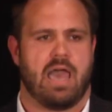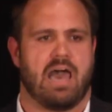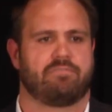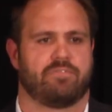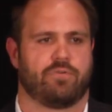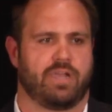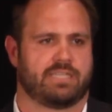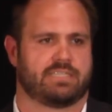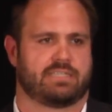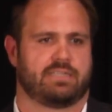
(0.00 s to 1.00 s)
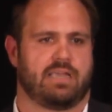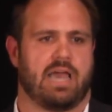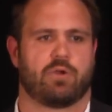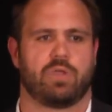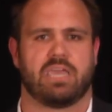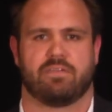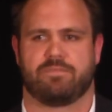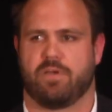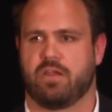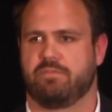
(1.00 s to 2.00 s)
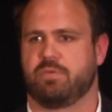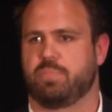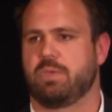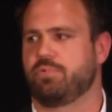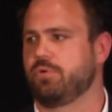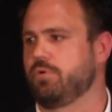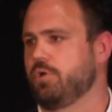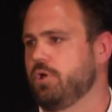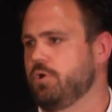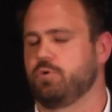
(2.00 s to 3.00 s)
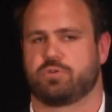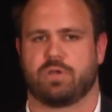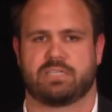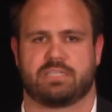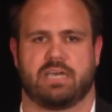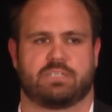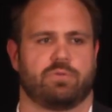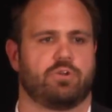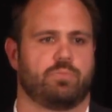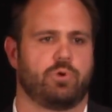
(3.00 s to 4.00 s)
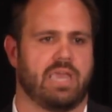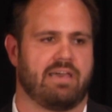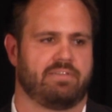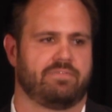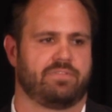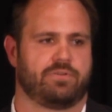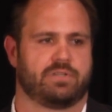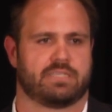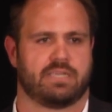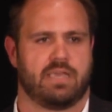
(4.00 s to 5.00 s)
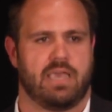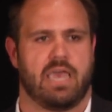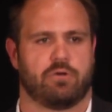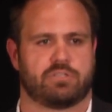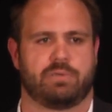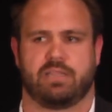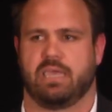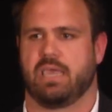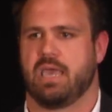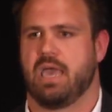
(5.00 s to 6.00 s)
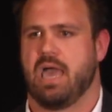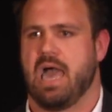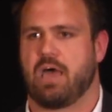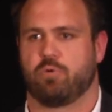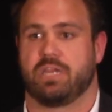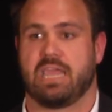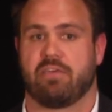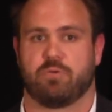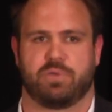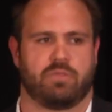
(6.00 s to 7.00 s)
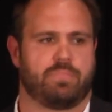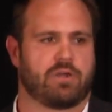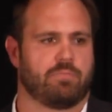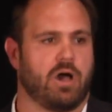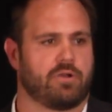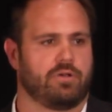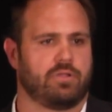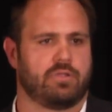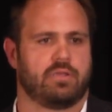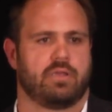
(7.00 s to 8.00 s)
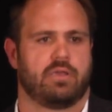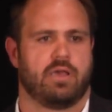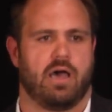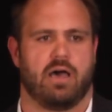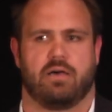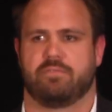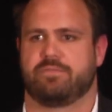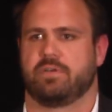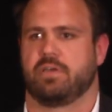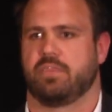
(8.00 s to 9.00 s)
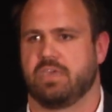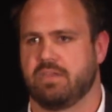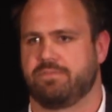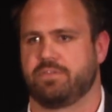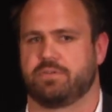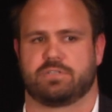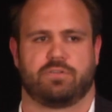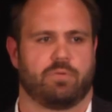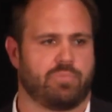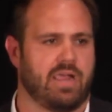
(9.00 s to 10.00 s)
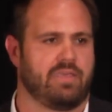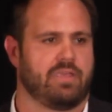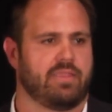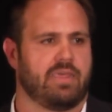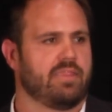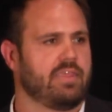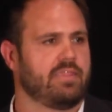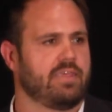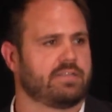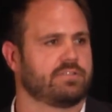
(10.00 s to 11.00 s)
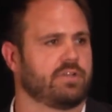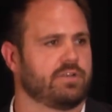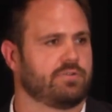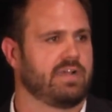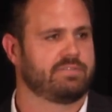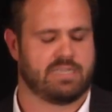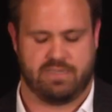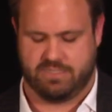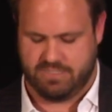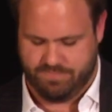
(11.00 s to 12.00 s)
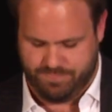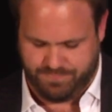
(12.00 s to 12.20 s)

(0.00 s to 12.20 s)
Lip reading: have a voice? How do we get in front of the people who trust us, with whom we have influence? And ultimately, how do we together build a better model of the influencer and the brand that's looking to drive sales?